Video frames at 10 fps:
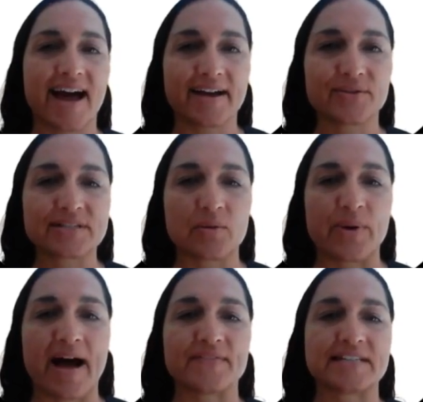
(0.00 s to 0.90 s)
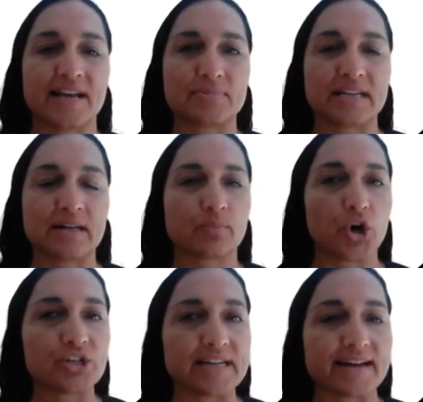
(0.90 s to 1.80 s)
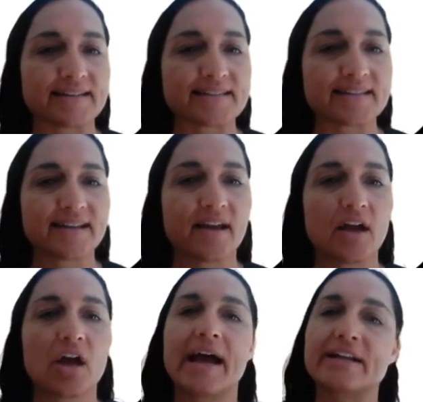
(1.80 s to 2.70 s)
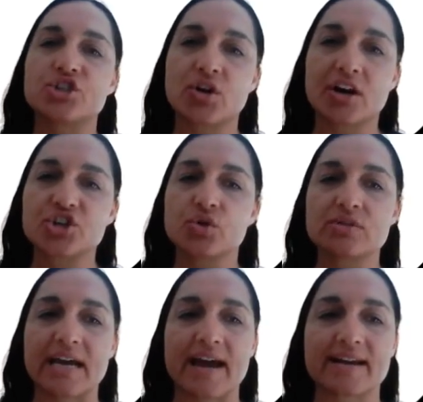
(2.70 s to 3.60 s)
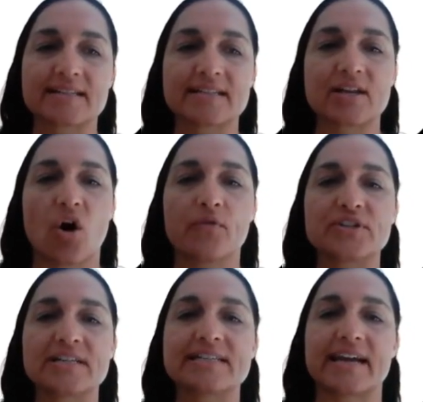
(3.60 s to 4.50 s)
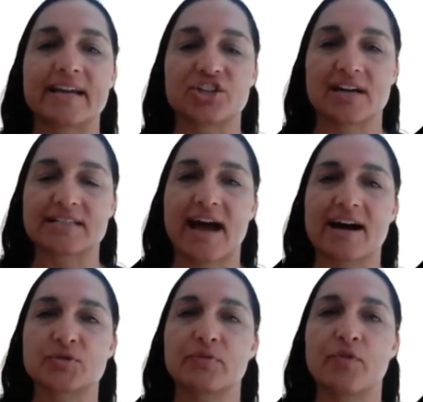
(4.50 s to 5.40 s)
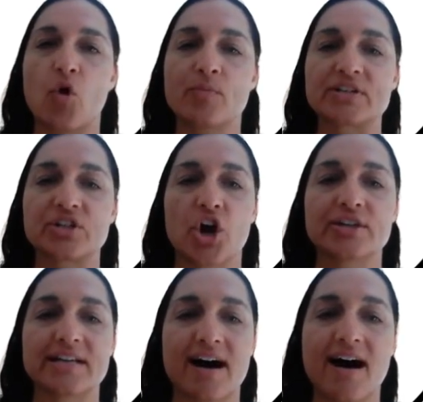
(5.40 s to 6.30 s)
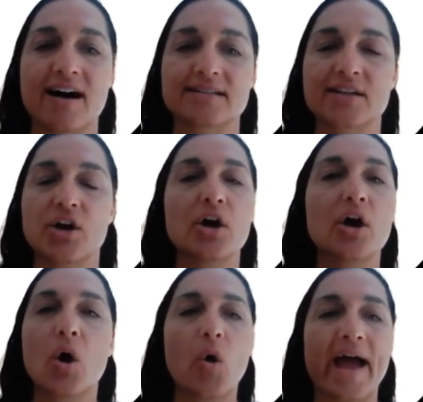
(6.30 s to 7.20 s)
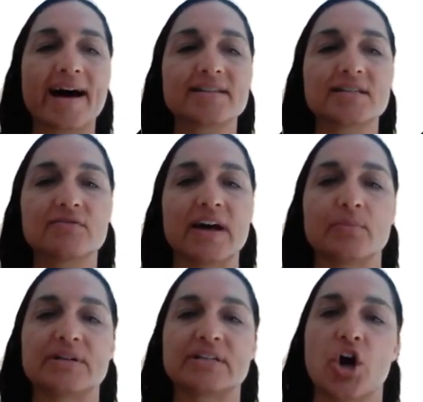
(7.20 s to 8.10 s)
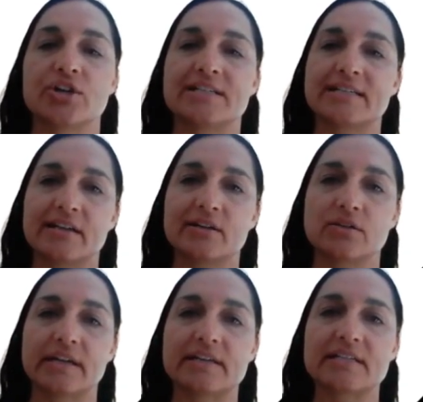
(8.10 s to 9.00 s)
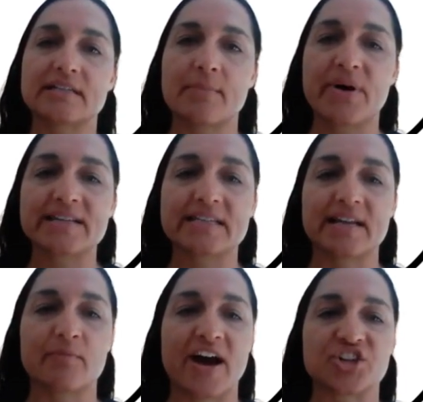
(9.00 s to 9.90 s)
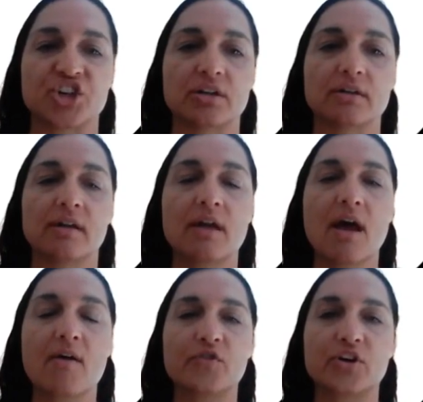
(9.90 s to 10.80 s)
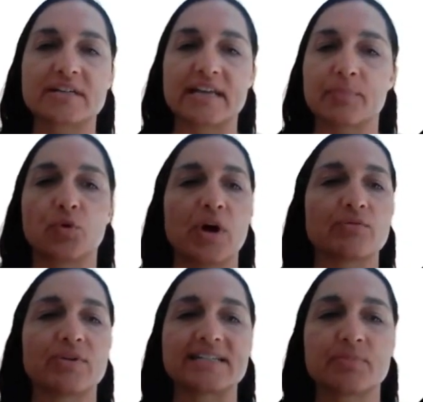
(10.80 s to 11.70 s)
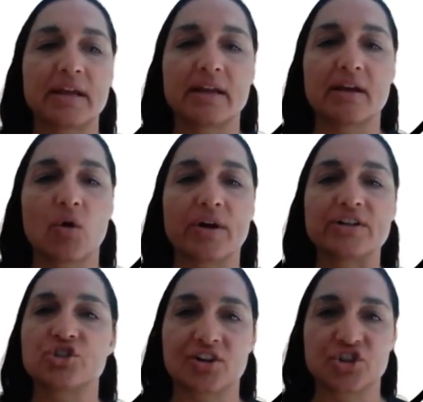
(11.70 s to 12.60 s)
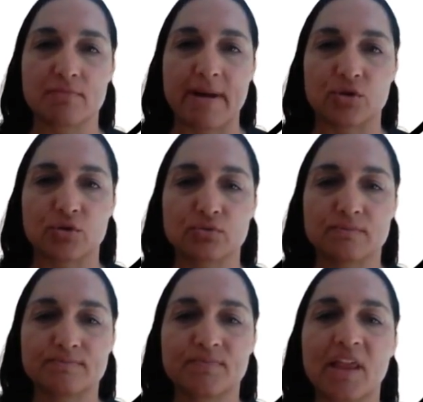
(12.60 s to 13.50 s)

details about the steps in a process. Instructional texts often teach us how to perform a certain task or how to develop a certain skill in a step-by-step fashion, for example, a recipe or instruction manual.